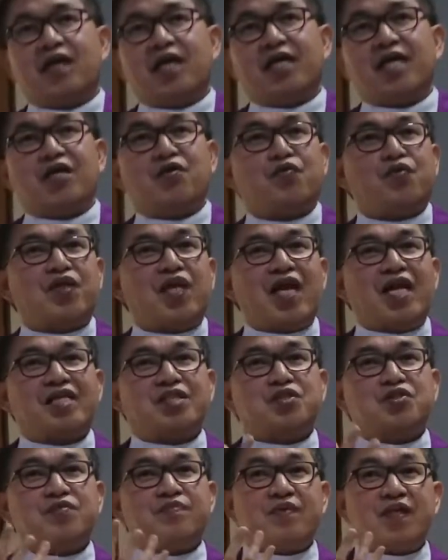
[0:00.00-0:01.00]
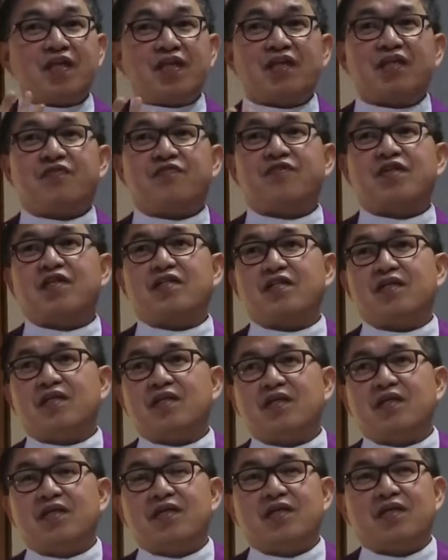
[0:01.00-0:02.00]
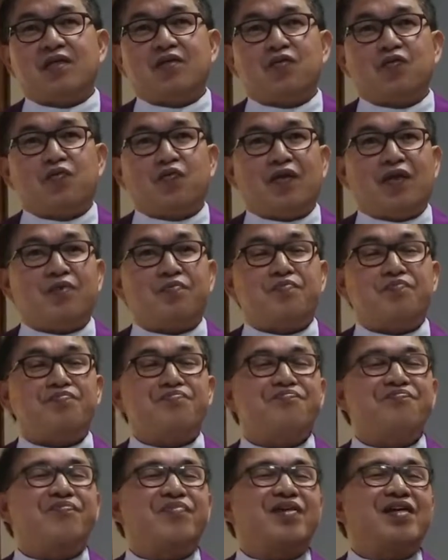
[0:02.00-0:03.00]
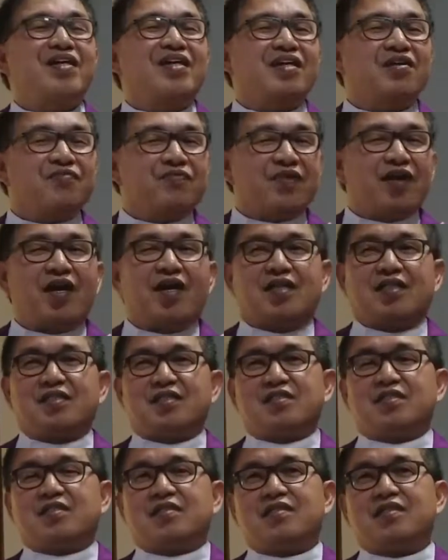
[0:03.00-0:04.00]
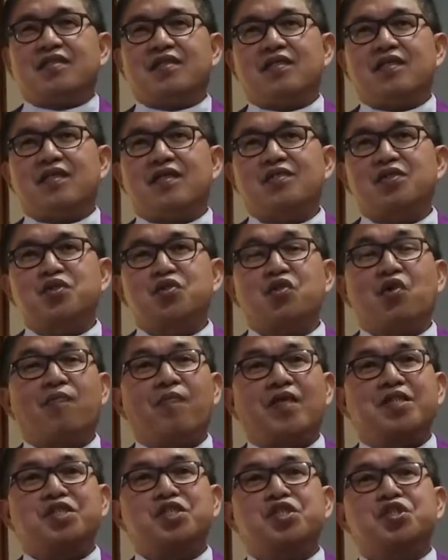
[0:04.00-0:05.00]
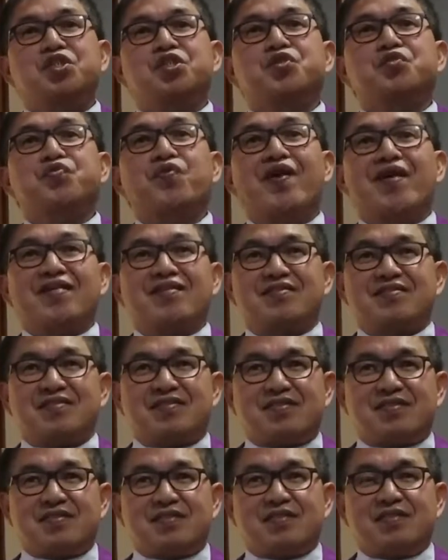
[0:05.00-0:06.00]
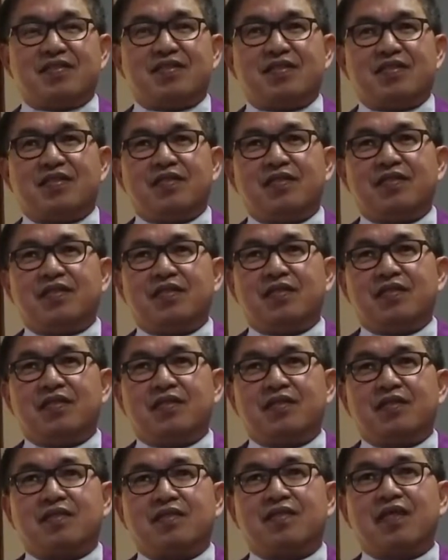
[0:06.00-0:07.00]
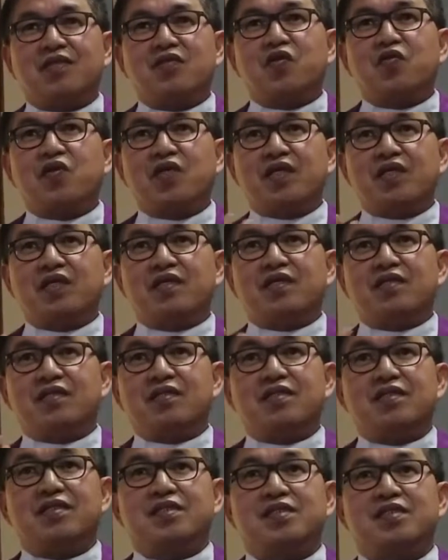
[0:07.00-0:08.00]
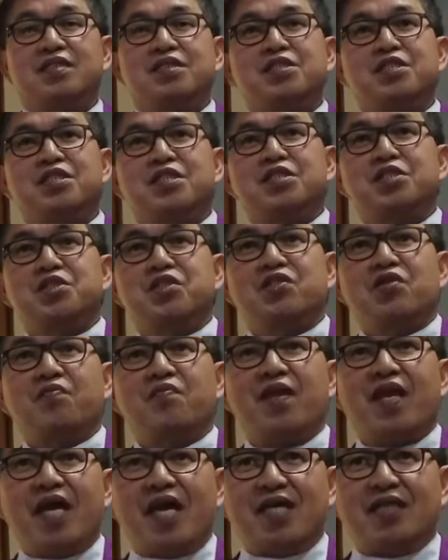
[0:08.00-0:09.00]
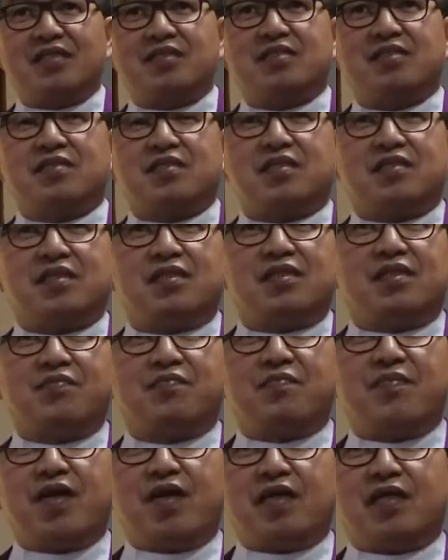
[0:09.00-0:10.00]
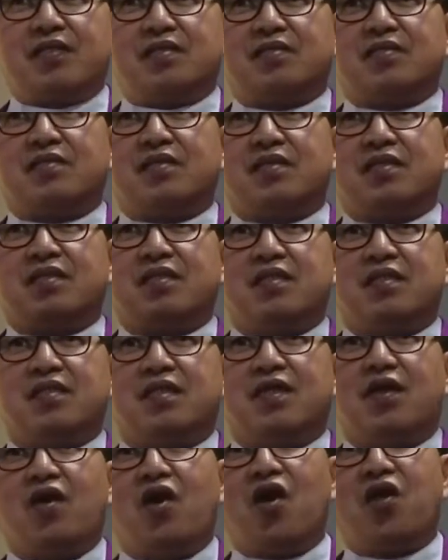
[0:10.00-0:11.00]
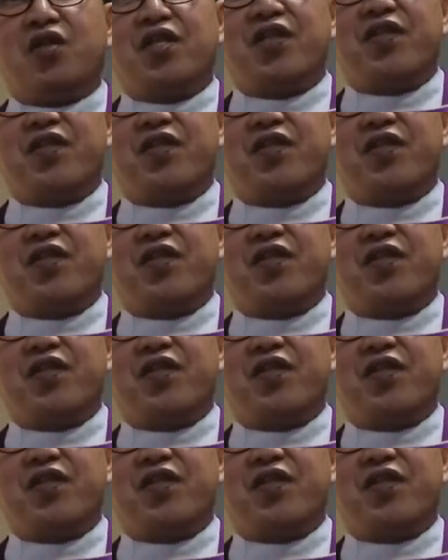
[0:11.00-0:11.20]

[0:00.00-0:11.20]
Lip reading: and I would like to believe that will give us so much strength, not only in this season of Lent, but all